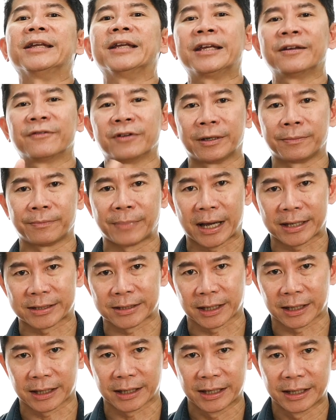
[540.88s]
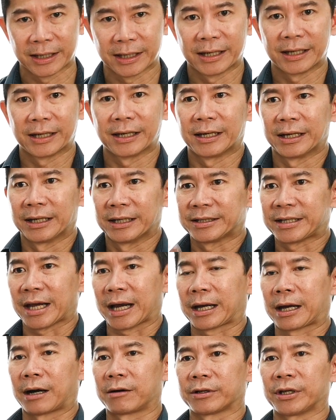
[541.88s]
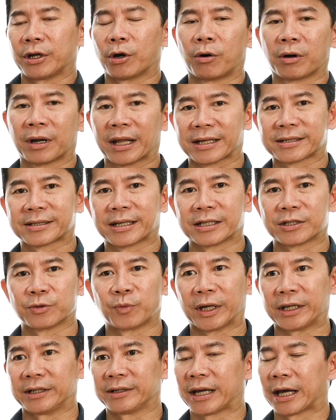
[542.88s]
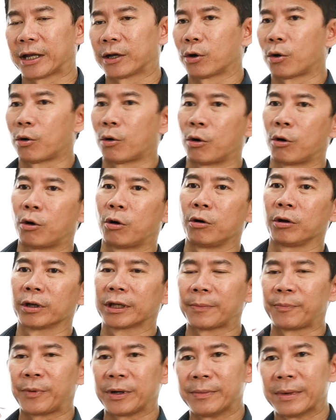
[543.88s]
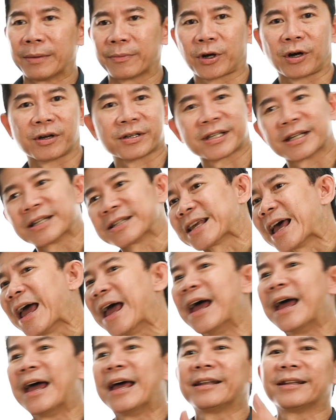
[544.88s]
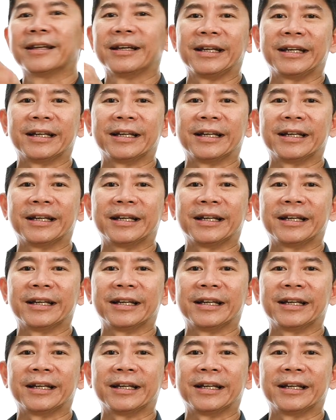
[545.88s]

even better, check out the All Access where you get all the premium courses and the